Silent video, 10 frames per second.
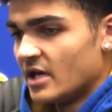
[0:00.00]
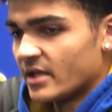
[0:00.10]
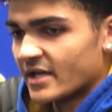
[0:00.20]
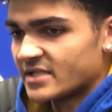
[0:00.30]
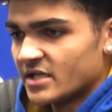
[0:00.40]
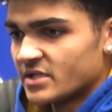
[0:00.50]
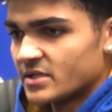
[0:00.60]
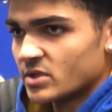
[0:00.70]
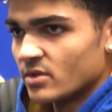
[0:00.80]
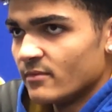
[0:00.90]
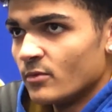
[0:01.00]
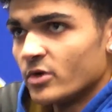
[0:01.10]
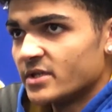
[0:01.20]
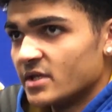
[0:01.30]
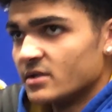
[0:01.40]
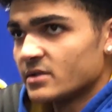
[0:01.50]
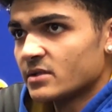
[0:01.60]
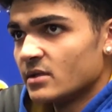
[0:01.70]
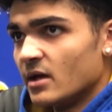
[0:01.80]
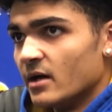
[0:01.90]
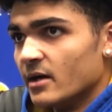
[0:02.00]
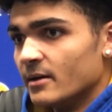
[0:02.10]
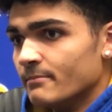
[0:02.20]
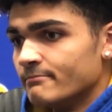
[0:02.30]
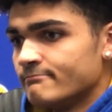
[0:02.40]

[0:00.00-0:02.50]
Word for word: and like I said, it's just a little bit more intense. Um,